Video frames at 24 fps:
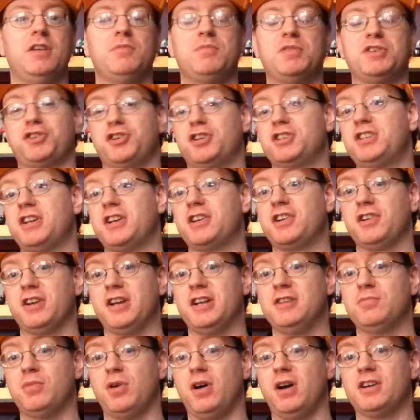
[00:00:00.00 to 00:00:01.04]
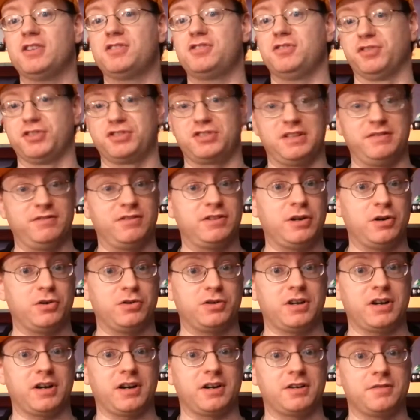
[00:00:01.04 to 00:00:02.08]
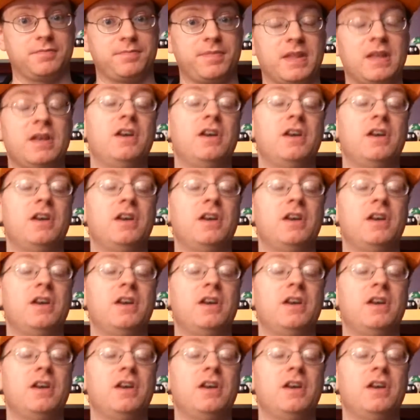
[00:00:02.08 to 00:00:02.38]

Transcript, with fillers: be sure to check your inbox you've received a code card